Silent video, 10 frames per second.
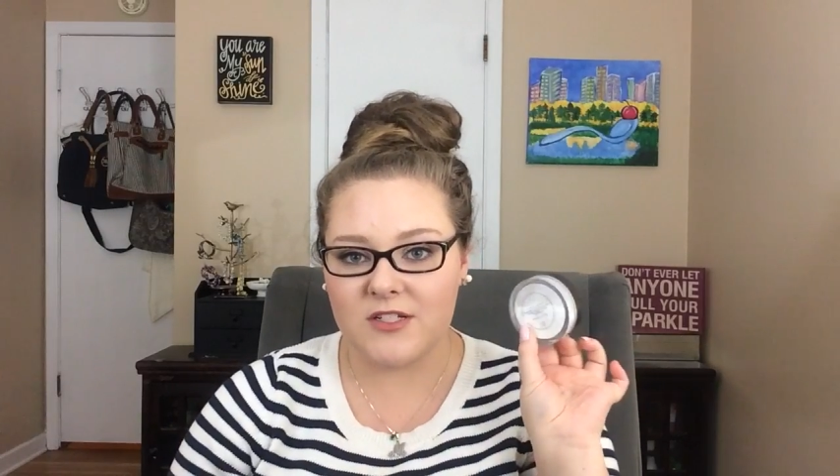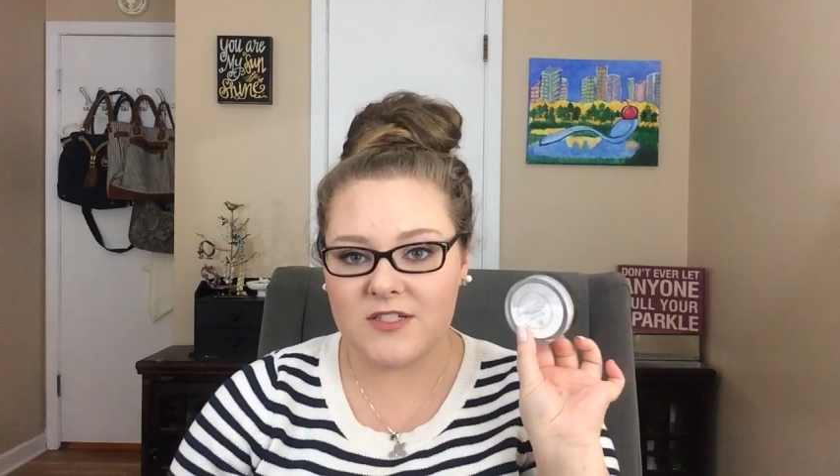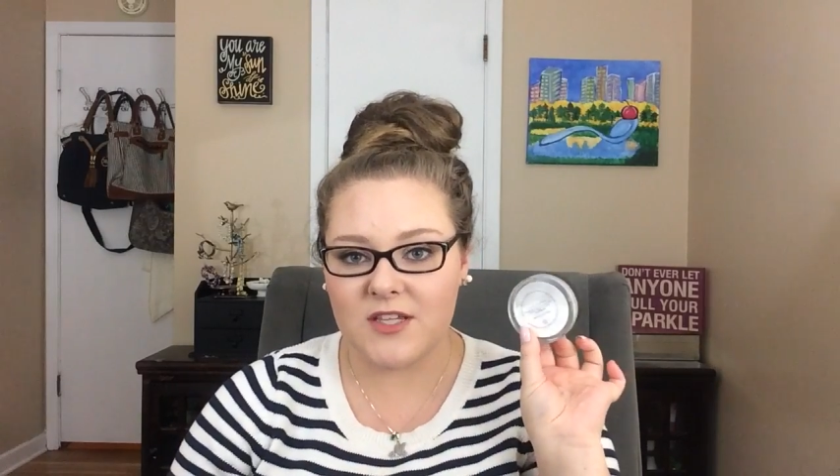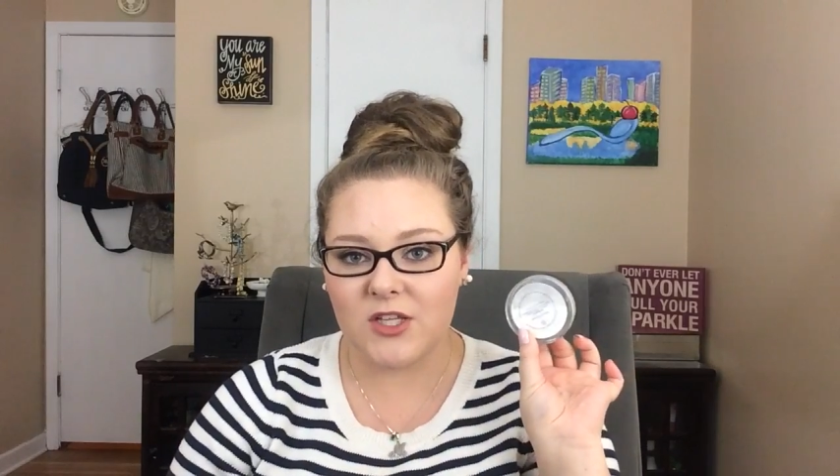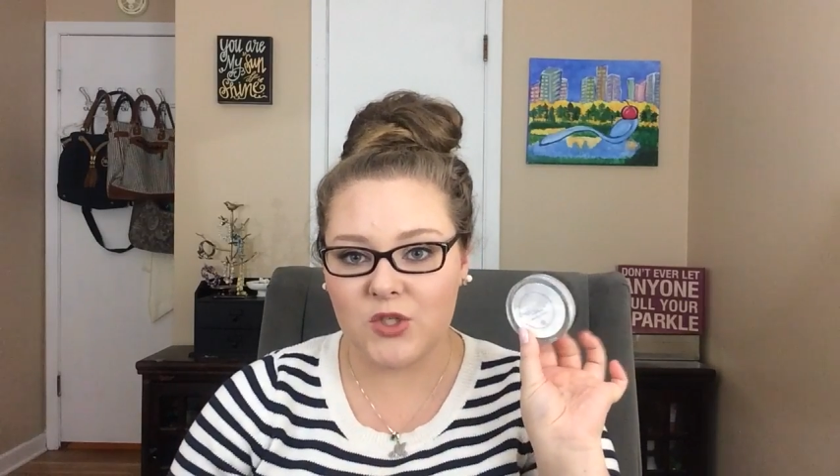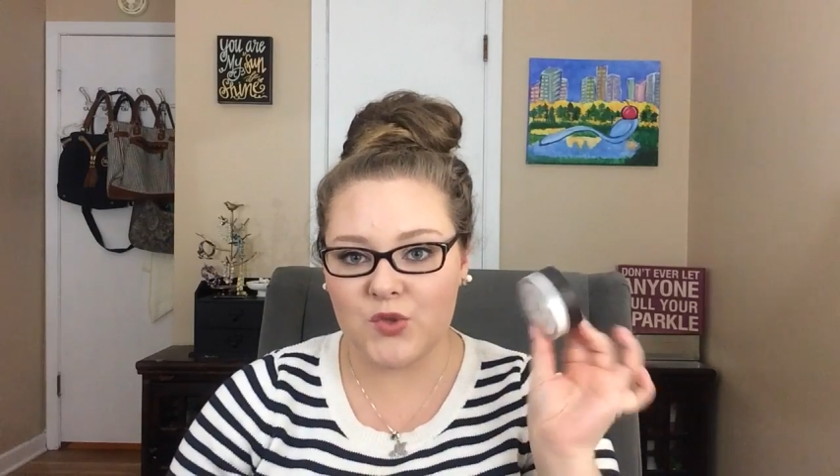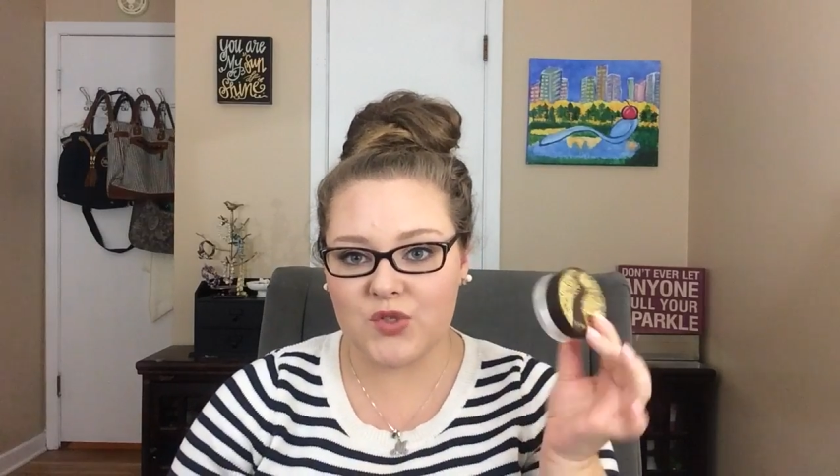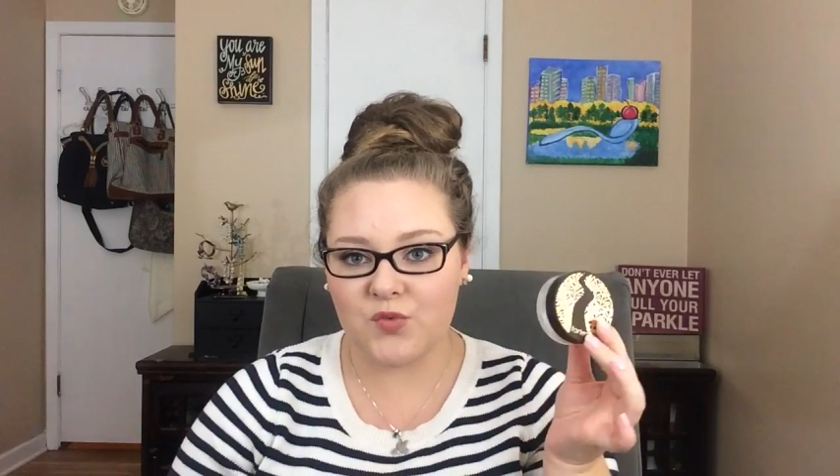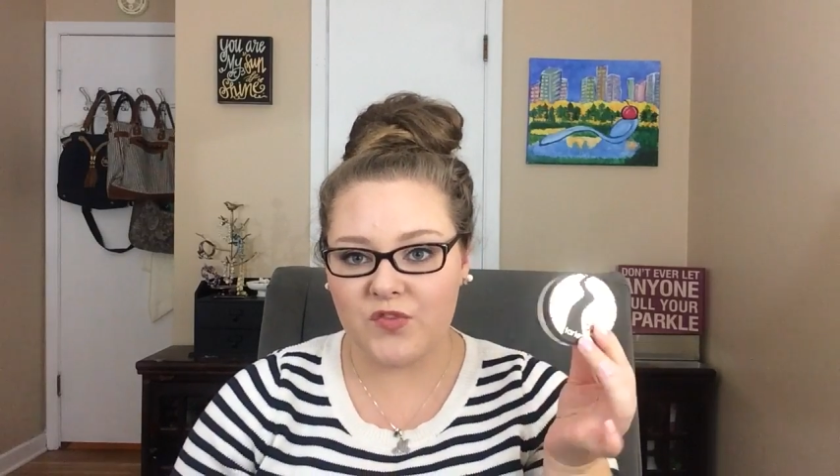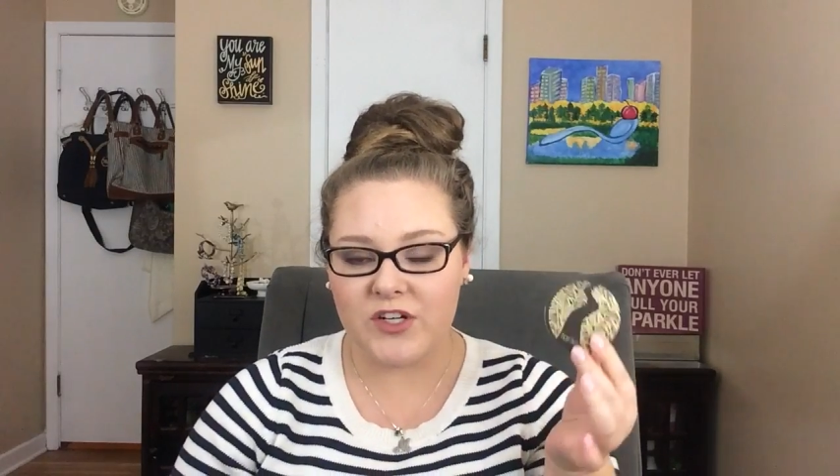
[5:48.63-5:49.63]
It's the loose
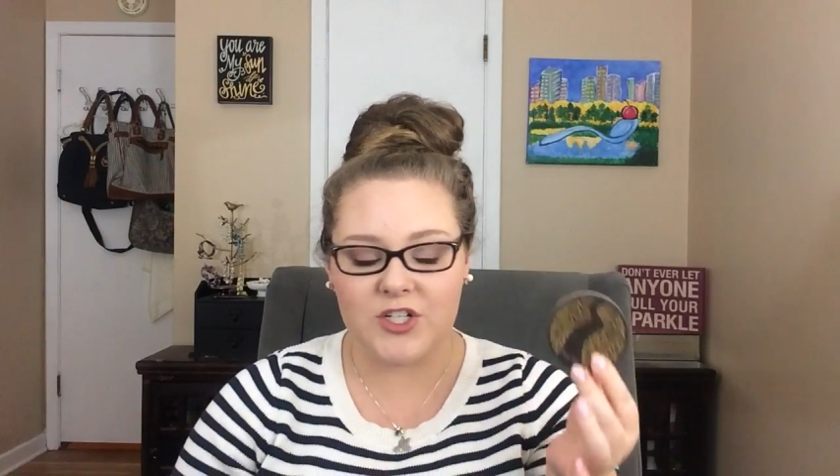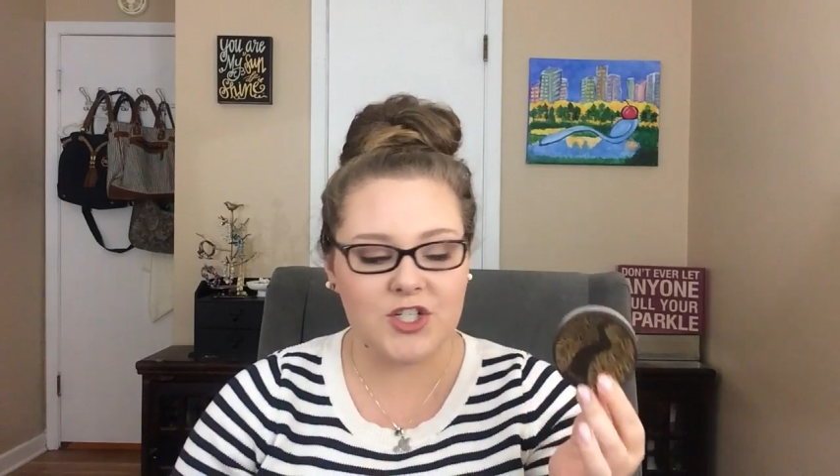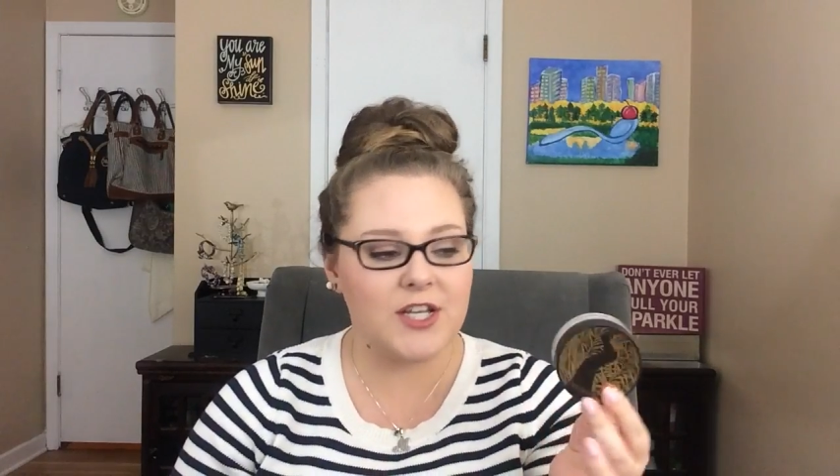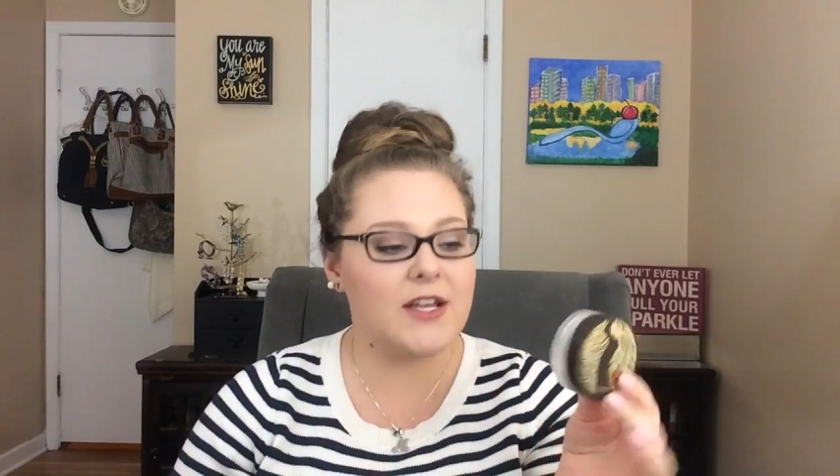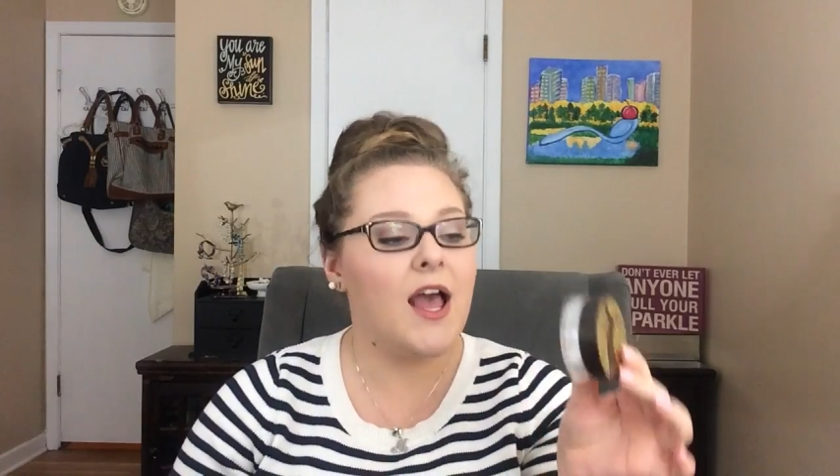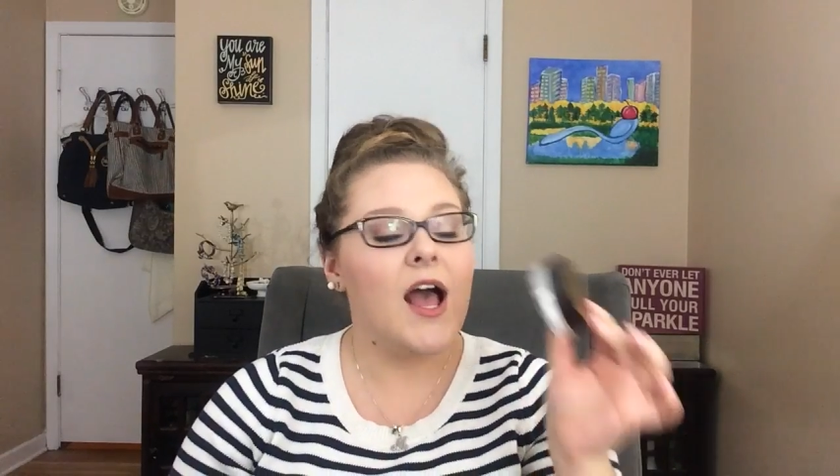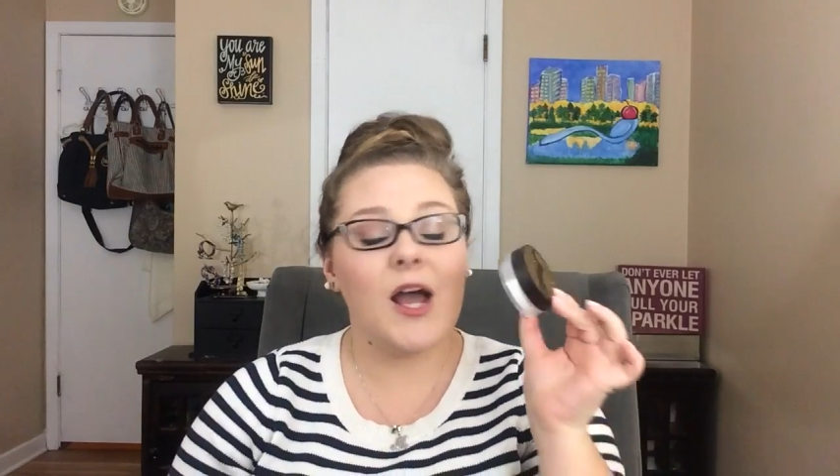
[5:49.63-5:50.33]
version.